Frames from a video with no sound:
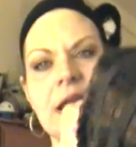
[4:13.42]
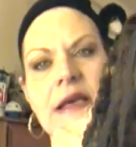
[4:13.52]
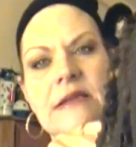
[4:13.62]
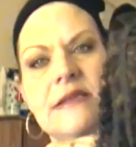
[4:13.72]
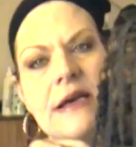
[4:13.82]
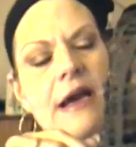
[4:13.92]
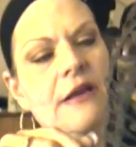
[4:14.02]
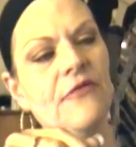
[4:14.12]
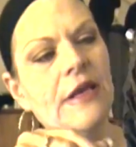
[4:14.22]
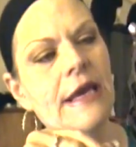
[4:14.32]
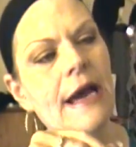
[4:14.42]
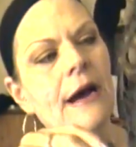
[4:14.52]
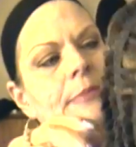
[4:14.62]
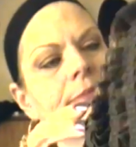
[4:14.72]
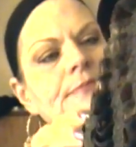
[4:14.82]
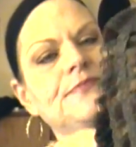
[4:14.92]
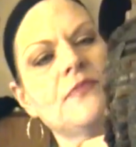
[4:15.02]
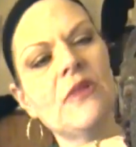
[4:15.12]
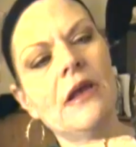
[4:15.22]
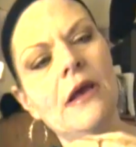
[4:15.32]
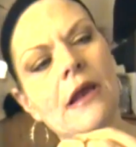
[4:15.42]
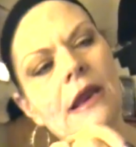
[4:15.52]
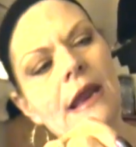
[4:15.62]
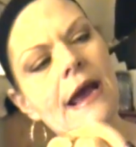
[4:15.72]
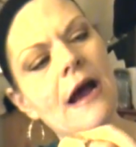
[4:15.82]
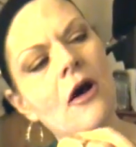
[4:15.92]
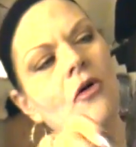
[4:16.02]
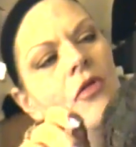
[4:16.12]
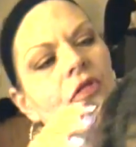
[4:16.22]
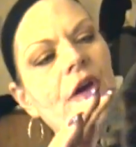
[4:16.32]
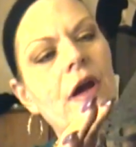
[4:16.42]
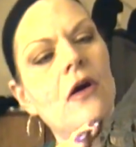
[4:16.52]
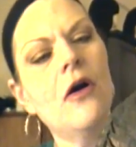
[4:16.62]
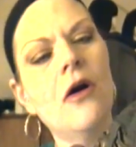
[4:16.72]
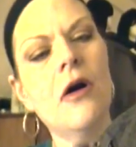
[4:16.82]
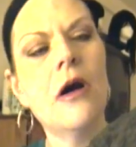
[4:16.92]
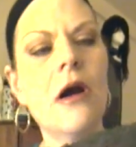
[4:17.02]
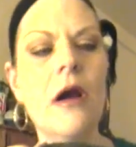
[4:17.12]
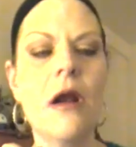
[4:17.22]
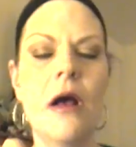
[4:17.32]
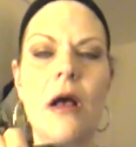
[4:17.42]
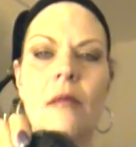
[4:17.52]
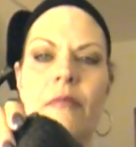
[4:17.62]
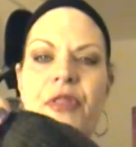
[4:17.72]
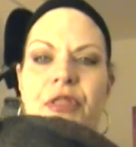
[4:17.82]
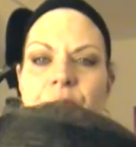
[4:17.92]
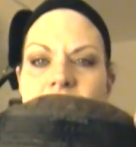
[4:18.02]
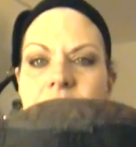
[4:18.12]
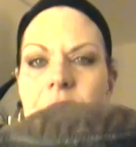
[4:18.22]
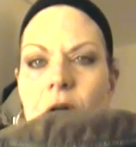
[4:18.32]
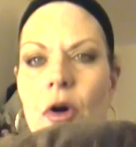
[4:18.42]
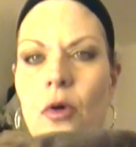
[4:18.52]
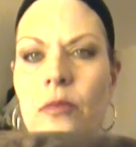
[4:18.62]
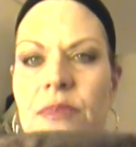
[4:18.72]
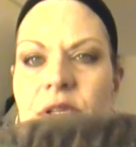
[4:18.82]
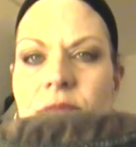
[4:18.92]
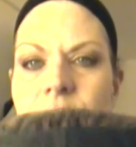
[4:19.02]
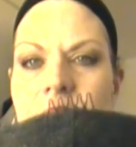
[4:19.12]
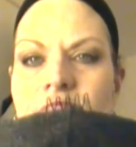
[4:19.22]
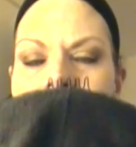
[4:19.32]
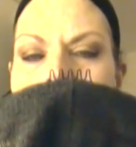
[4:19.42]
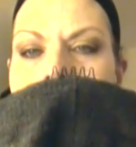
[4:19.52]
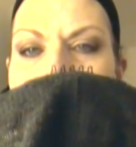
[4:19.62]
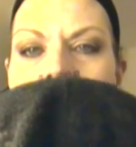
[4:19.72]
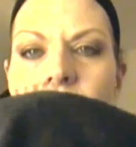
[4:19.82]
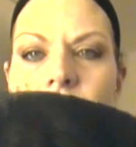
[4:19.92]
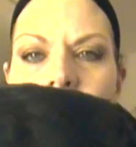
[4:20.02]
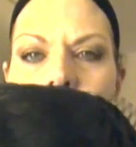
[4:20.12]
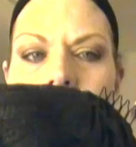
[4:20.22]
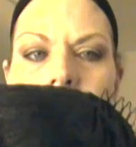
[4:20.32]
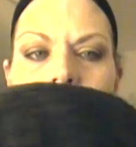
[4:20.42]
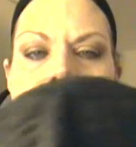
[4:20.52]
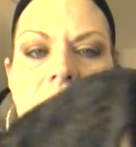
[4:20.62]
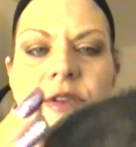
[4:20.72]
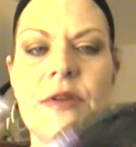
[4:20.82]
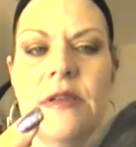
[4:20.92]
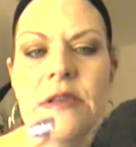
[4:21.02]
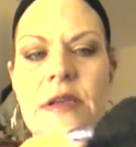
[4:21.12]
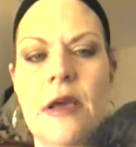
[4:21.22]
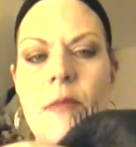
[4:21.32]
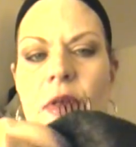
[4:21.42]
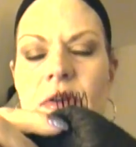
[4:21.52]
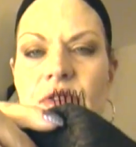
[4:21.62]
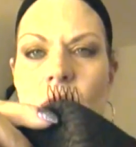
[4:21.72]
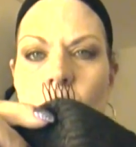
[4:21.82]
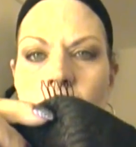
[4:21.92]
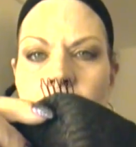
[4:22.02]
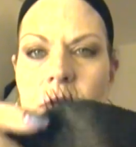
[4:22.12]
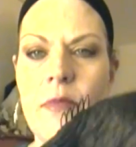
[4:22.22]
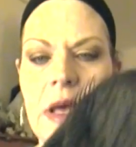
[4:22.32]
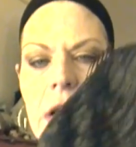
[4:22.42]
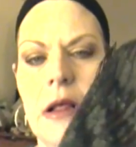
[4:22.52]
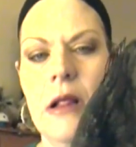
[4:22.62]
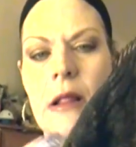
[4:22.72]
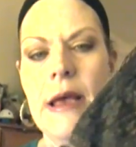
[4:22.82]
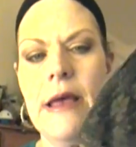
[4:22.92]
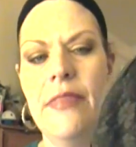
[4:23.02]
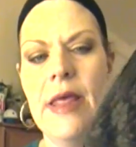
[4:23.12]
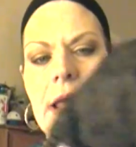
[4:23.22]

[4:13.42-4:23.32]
the inside of the cap. Now, there are 3 combs. Here they are, as you can see them. There's the one in the middle, and